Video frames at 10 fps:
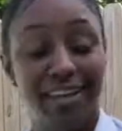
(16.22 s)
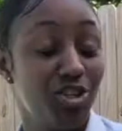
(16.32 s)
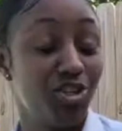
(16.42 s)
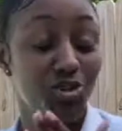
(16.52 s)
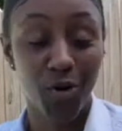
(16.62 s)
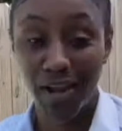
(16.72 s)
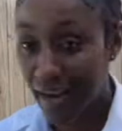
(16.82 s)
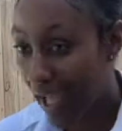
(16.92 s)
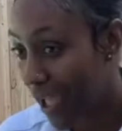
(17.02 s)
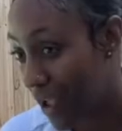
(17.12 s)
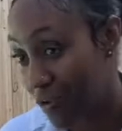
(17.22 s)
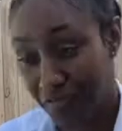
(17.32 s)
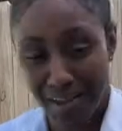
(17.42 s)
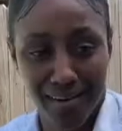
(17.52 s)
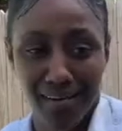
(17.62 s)
enjoy life, mm-hmm.
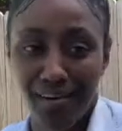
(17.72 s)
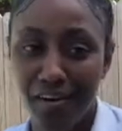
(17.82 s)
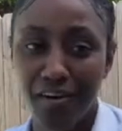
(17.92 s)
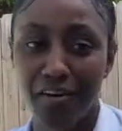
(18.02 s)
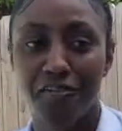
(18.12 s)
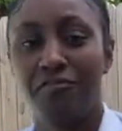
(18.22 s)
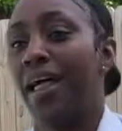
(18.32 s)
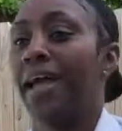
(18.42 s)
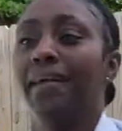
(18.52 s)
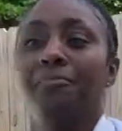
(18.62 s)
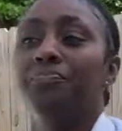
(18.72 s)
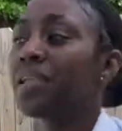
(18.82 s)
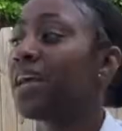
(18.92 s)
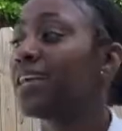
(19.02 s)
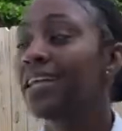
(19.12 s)
and love. Like,
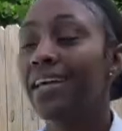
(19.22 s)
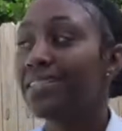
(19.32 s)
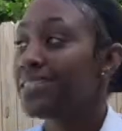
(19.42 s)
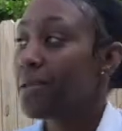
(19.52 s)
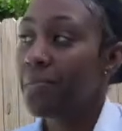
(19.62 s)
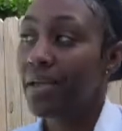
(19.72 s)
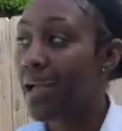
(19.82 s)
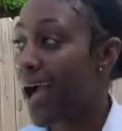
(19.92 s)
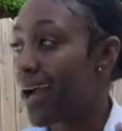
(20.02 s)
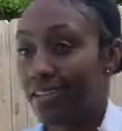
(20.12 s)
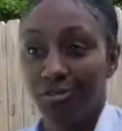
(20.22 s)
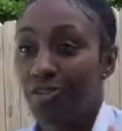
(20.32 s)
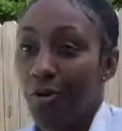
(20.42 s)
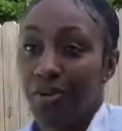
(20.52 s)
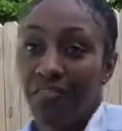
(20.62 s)
to me, you
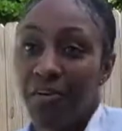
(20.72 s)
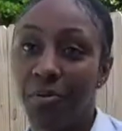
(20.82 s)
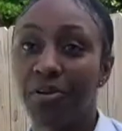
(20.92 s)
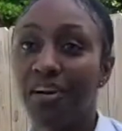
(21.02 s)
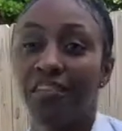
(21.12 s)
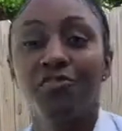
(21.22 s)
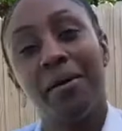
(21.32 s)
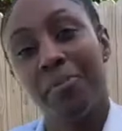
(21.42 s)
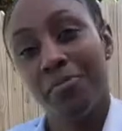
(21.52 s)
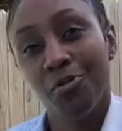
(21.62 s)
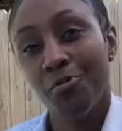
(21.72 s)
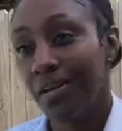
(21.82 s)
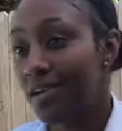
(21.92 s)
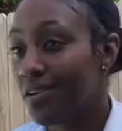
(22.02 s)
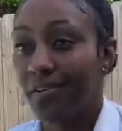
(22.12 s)
don't give up on love. You got people who
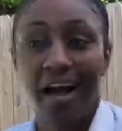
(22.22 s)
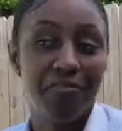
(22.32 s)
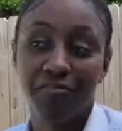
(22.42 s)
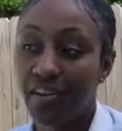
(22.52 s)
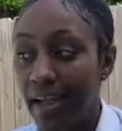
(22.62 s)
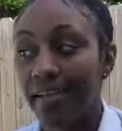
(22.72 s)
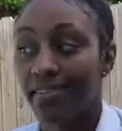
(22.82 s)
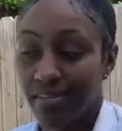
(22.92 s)
will. I feel like it's